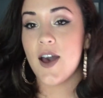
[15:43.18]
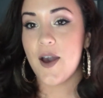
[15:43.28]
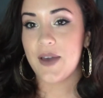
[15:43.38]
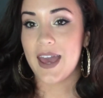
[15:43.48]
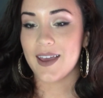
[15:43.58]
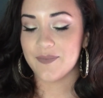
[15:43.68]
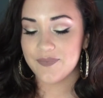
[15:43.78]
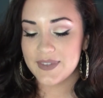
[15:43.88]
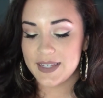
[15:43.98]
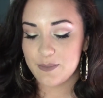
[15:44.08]
Okay,
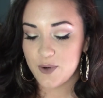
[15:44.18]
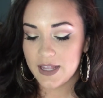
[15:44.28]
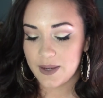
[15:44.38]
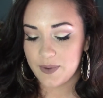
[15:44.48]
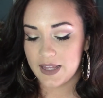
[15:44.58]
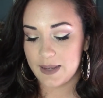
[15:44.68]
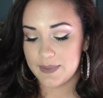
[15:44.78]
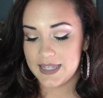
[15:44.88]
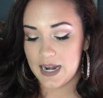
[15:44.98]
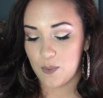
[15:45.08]
some more liquid
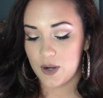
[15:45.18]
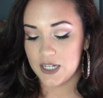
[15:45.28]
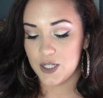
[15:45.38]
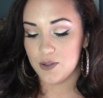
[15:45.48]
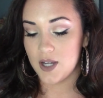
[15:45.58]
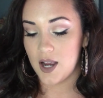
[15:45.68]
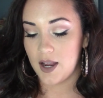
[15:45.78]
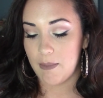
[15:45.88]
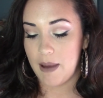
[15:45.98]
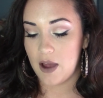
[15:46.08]
lips that I wanted to talk
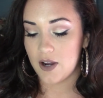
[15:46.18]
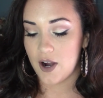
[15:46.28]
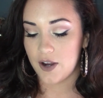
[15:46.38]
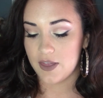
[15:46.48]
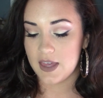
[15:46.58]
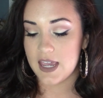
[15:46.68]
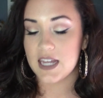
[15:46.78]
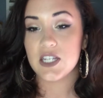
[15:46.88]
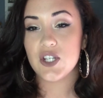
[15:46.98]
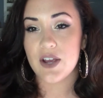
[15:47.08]
about are the
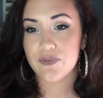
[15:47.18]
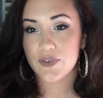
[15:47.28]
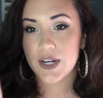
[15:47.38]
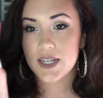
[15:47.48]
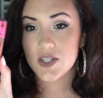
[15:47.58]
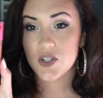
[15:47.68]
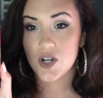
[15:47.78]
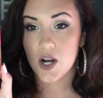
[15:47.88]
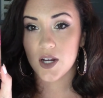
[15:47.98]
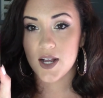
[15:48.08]
Jeffree
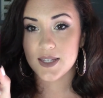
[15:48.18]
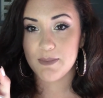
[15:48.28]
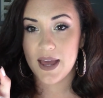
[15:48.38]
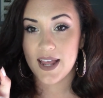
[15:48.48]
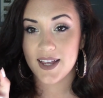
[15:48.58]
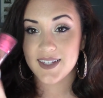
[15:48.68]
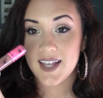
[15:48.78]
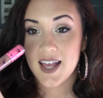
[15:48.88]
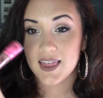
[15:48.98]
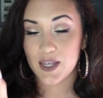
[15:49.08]
Star Cosmetics
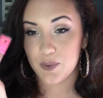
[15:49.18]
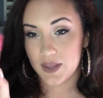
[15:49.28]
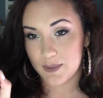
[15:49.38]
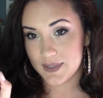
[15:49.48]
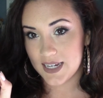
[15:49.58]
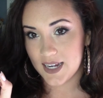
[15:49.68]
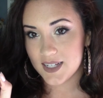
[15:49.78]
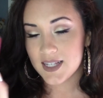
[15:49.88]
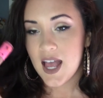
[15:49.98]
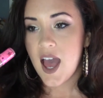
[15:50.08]
liquid
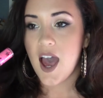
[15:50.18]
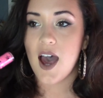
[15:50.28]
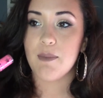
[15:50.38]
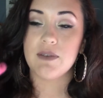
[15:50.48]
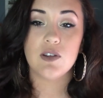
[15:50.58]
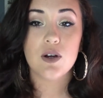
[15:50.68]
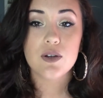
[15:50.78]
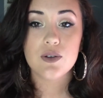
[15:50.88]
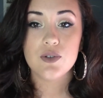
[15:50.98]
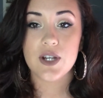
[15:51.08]
lipsticks. If you don't
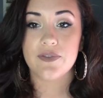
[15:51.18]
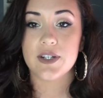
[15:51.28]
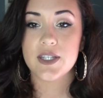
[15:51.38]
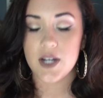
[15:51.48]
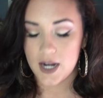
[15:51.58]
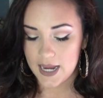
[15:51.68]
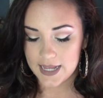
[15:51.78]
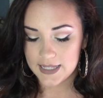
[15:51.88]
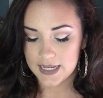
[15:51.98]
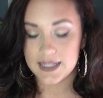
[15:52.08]
know who Jeffree Star
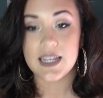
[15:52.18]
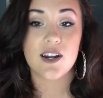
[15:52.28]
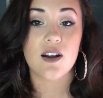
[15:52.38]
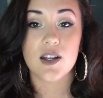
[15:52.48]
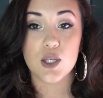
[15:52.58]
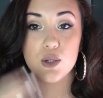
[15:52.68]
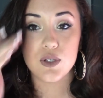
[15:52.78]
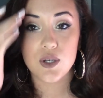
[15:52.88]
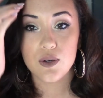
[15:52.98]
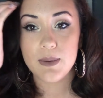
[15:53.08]
is, he's here on
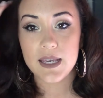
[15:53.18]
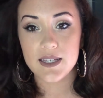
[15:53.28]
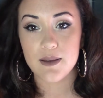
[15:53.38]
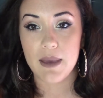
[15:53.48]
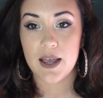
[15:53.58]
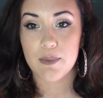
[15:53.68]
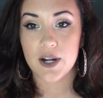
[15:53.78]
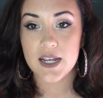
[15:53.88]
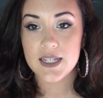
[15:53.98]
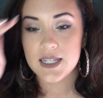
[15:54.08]
YouTube. He's a makeup
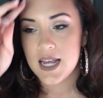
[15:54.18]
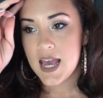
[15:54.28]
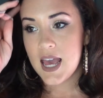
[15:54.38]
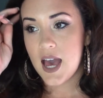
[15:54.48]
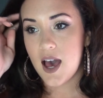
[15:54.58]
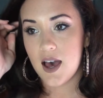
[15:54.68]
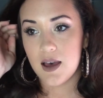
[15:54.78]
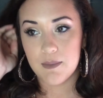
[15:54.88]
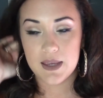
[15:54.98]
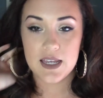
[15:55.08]
artist.
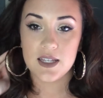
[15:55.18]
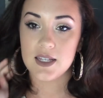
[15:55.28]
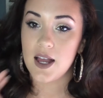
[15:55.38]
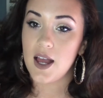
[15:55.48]
He's